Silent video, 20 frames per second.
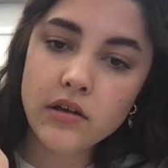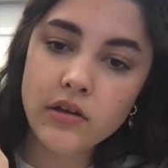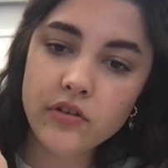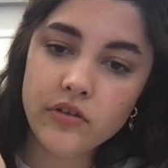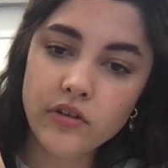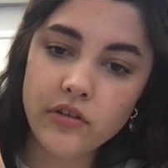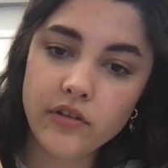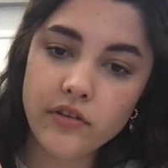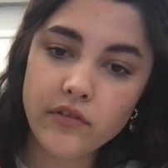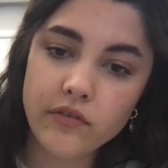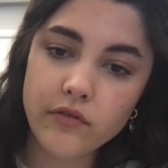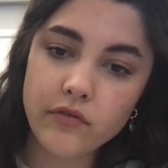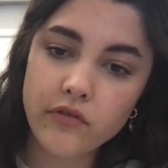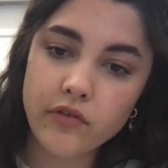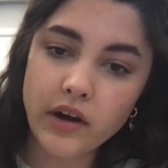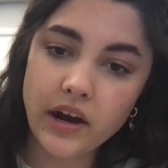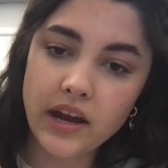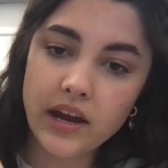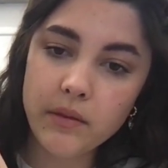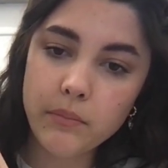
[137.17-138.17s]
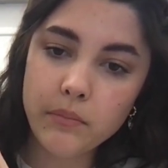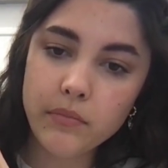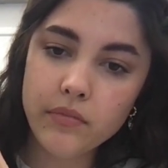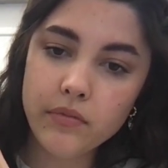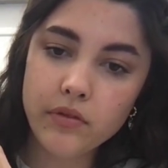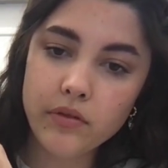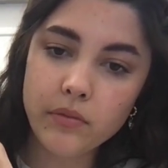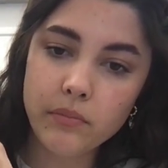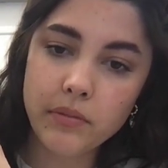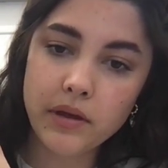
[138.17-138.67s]
to just frame
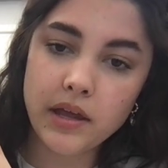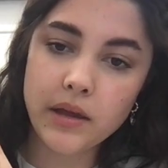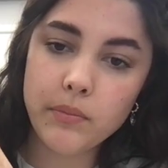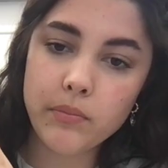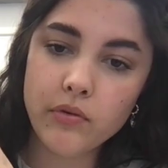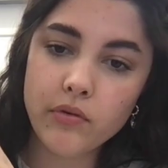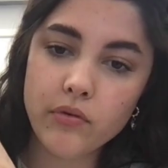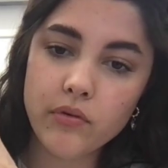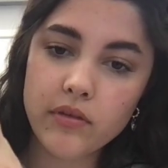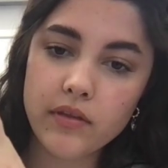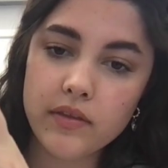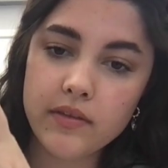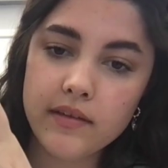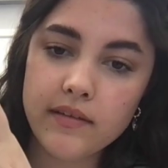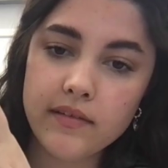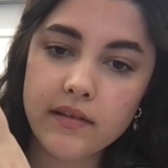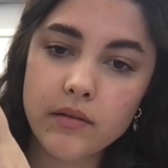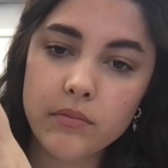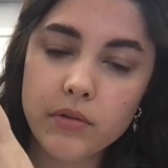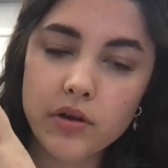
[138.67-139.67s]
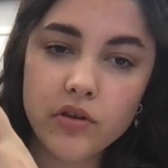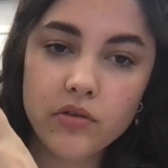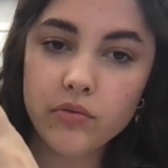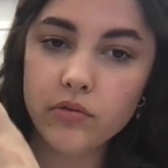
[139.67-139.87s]
the people within this image,